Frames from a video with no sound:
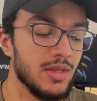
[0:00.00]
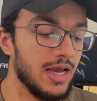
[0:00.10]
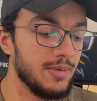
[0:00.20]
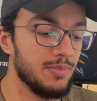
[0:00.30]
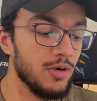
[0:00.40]

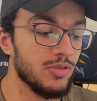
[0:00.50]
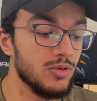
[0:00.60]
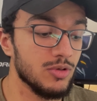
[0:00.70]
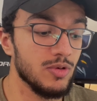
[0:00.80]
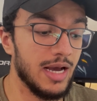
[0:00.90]
And both
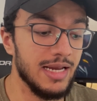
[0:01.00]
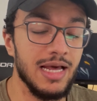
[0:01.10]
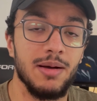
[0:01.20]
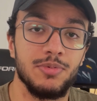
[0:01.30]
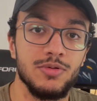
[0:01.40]
Google and
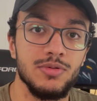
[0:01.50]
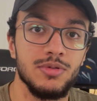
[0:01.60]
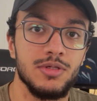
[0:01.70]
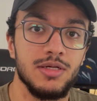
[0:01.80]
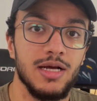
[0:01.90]
Apple